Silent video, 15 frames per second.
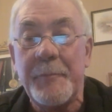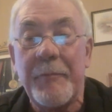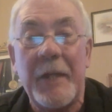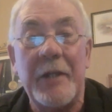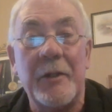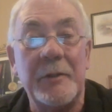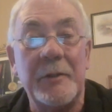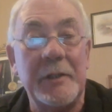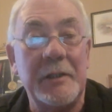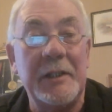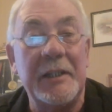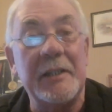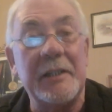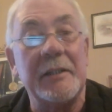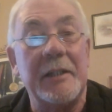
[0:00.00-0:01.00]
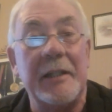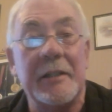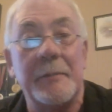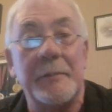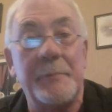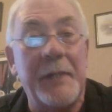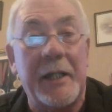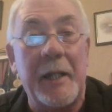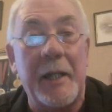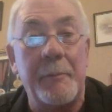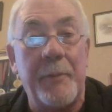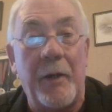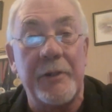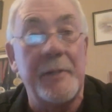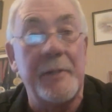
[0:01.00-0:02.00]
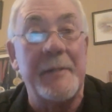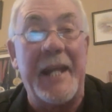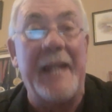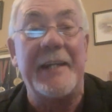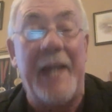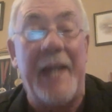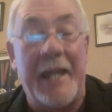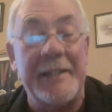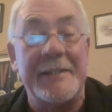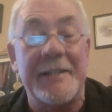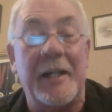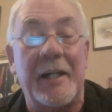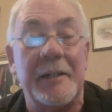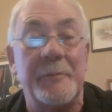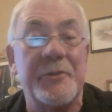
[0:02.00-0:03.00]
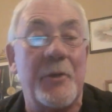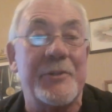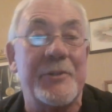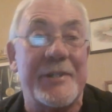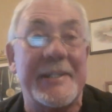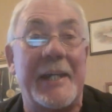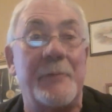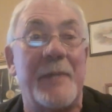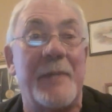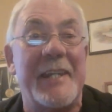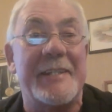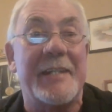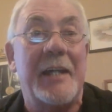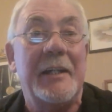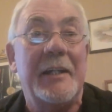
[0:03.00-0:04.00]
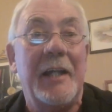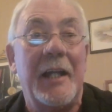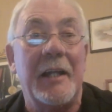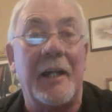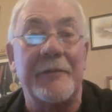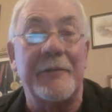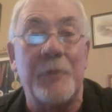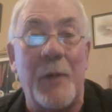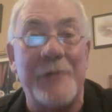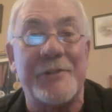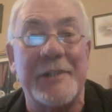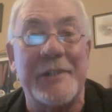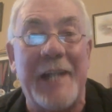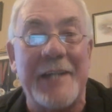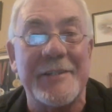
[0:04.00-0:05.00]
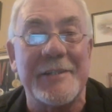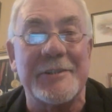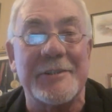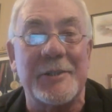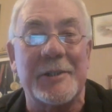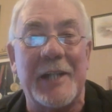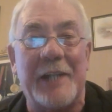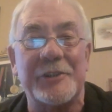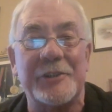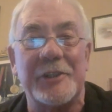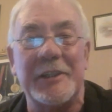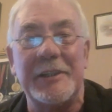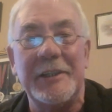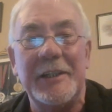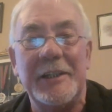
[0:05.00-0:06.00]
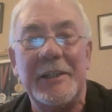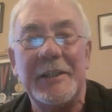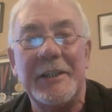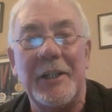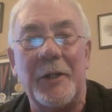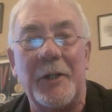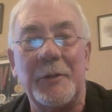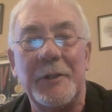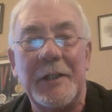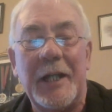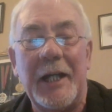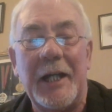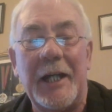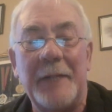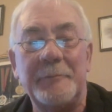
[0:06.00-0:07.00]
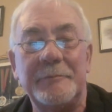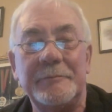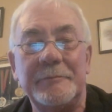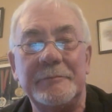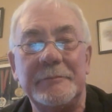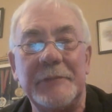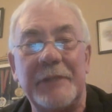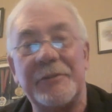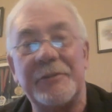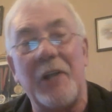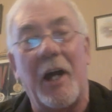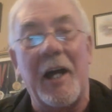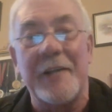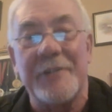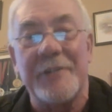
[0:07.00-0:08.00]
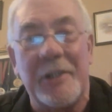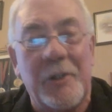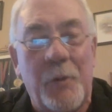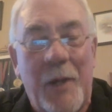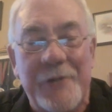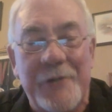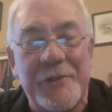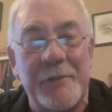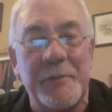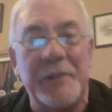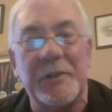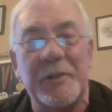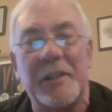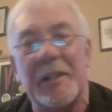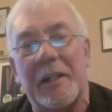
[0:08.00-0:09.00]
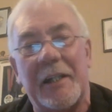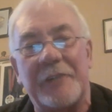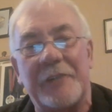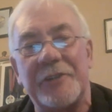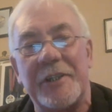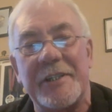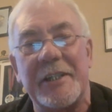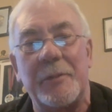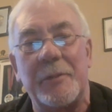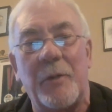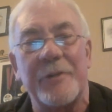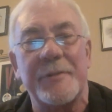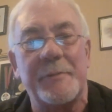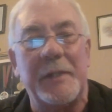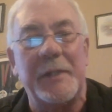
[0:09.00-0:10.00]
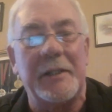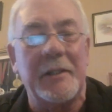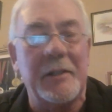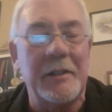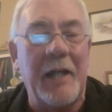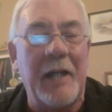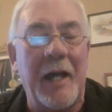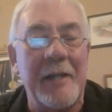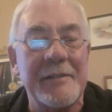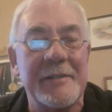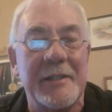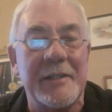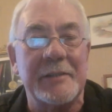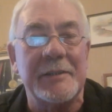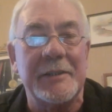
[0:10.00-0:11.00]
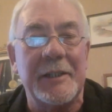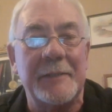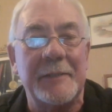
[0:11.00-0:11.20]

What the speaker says: you can pick up on them at any time. So it's the same with this live question and answers. You can actually, if you're not asking a question, but you can actually see what's being asked, and